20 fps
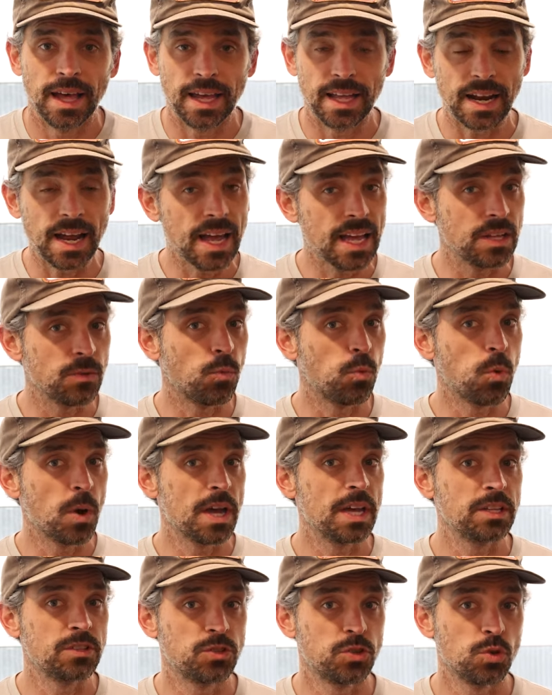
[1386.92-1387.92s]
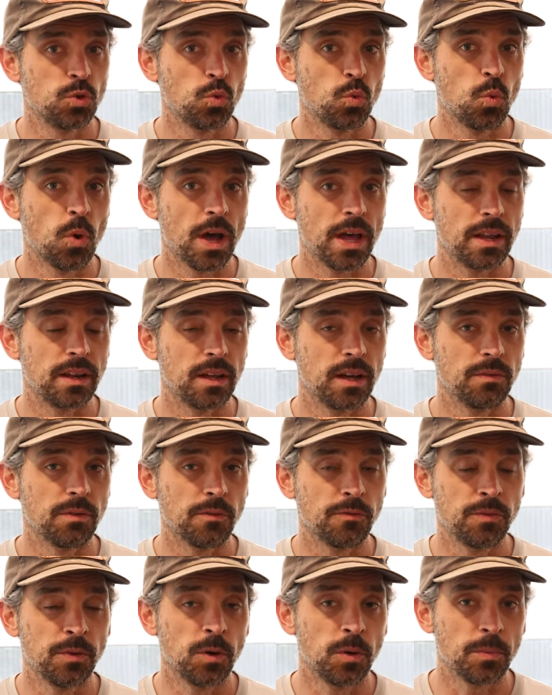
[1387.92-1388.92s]
and I had way too wet of a
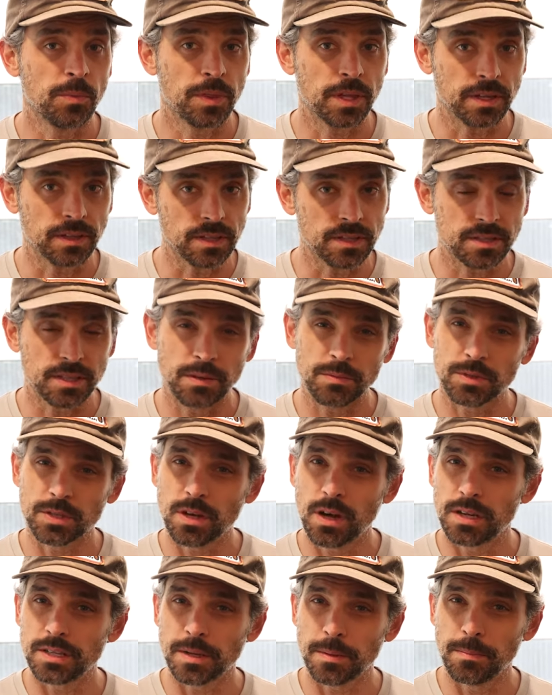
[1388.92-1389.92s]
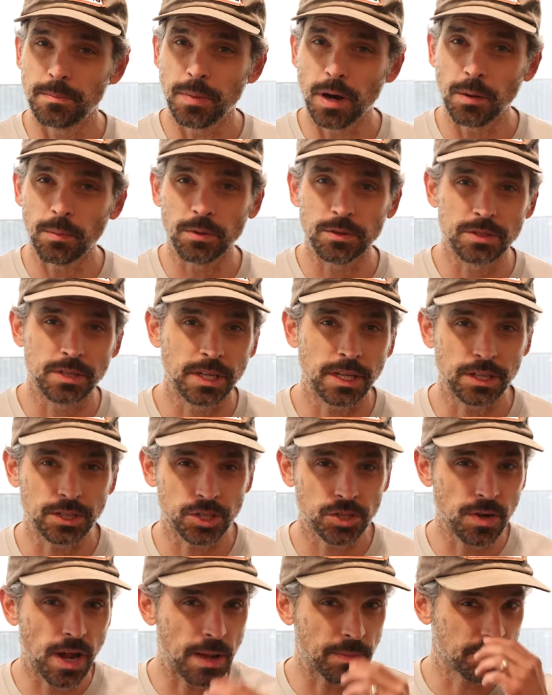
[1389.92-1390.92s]
film thickness, and it was causing bubbles to get
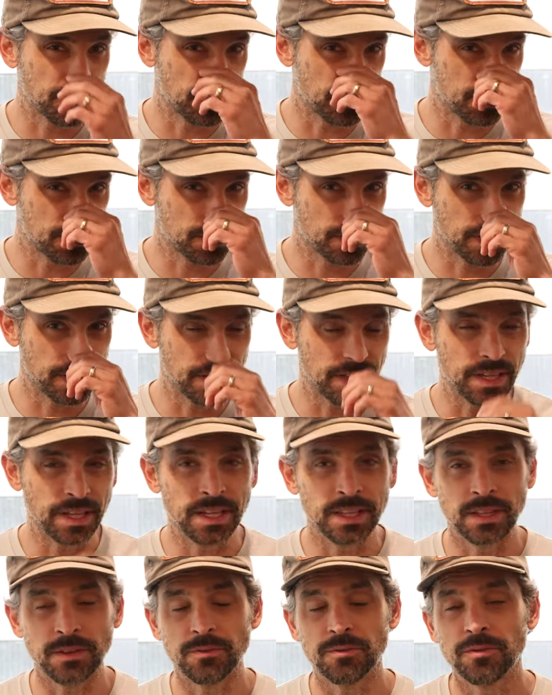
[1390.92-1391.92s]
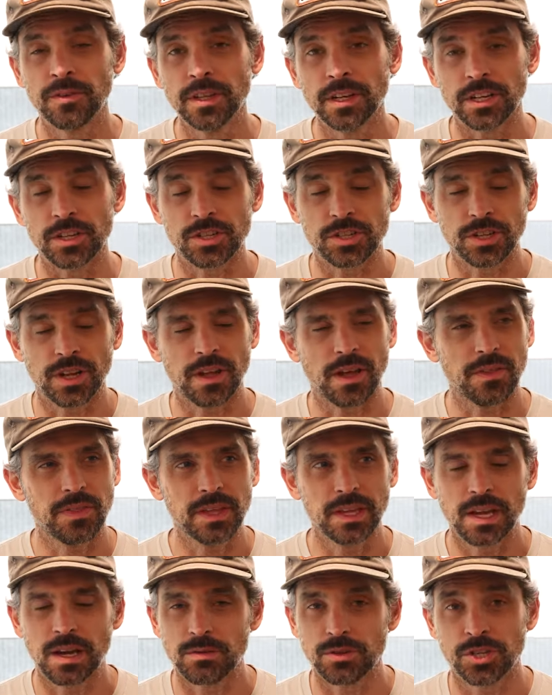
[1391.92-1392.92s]
trapped in the in the in the finish. I, I
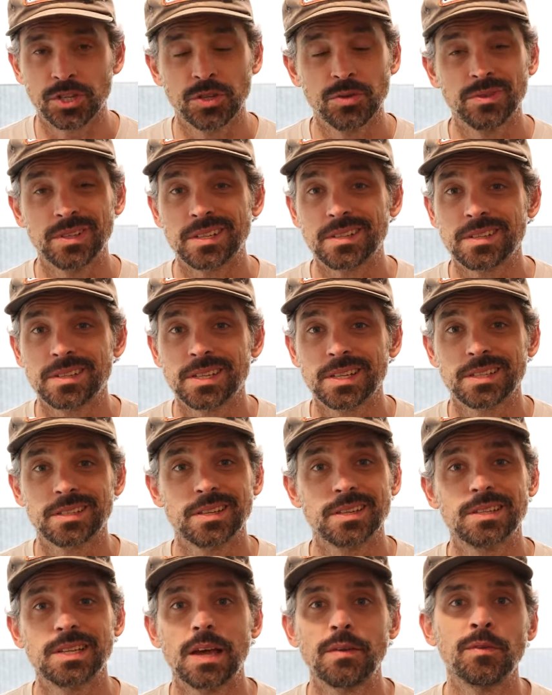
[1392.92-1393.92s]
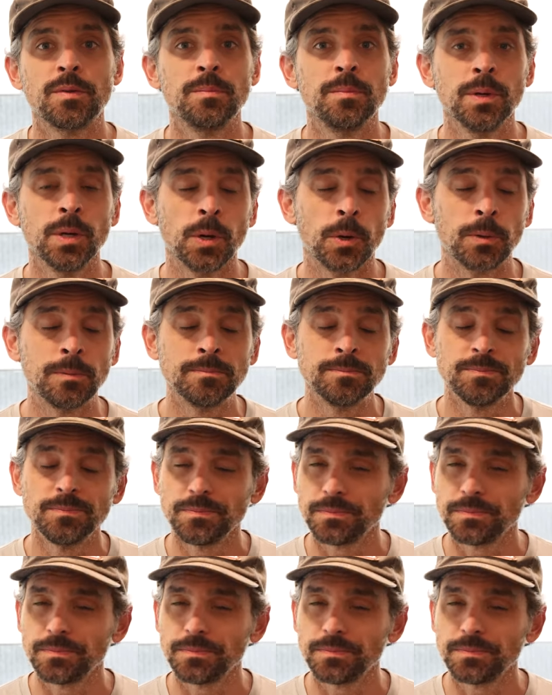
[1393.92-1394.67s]
think I was shooting at six to seven mil.